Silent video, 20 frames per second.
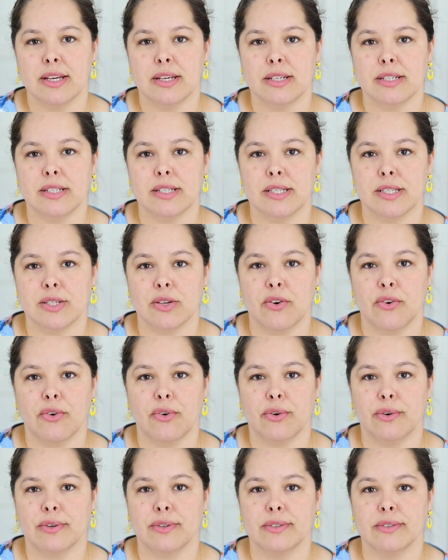And
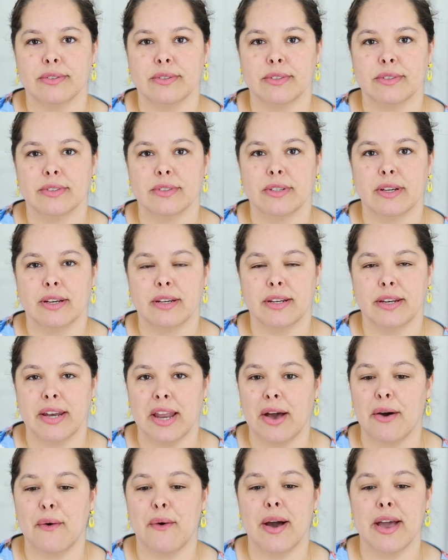so
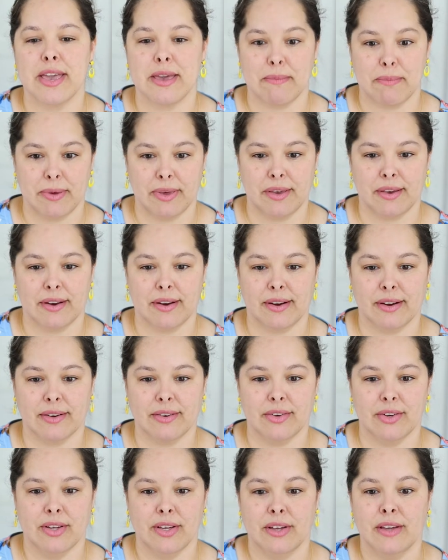now I appear
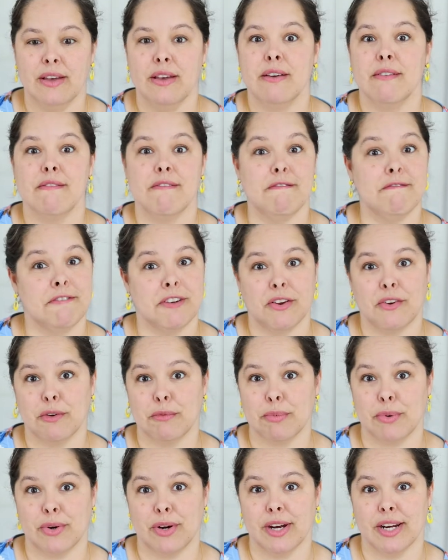very
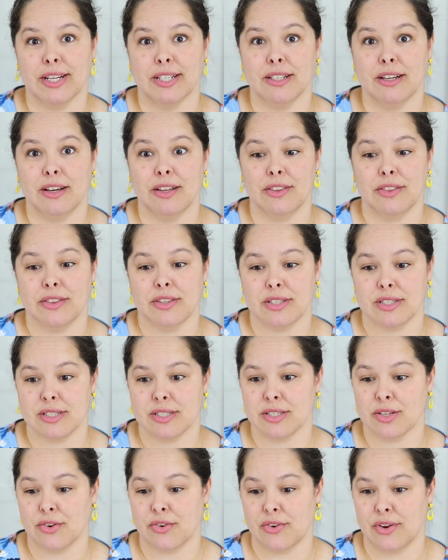bright on this
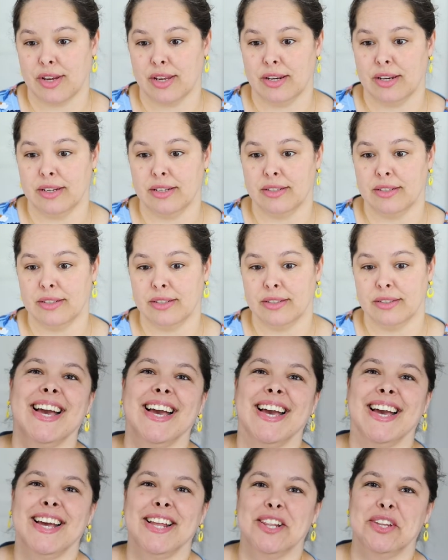screen.
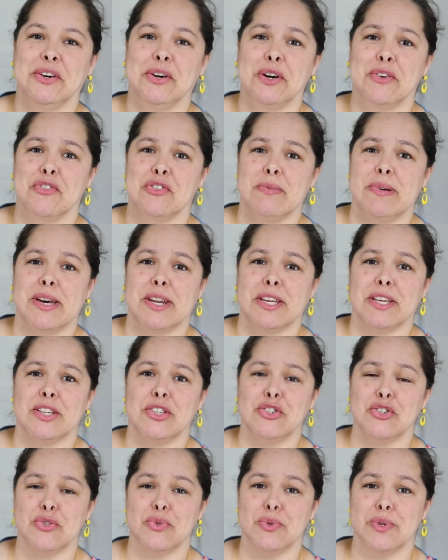Hello everybody,
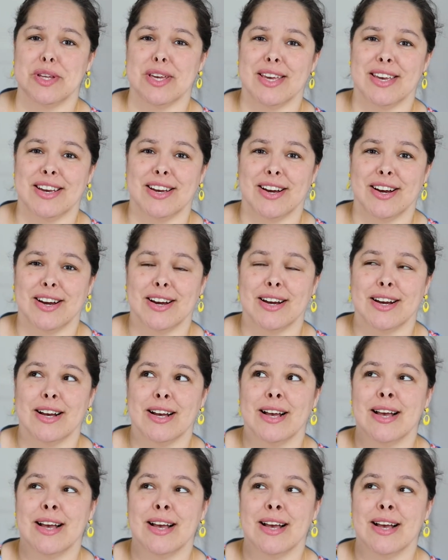June here.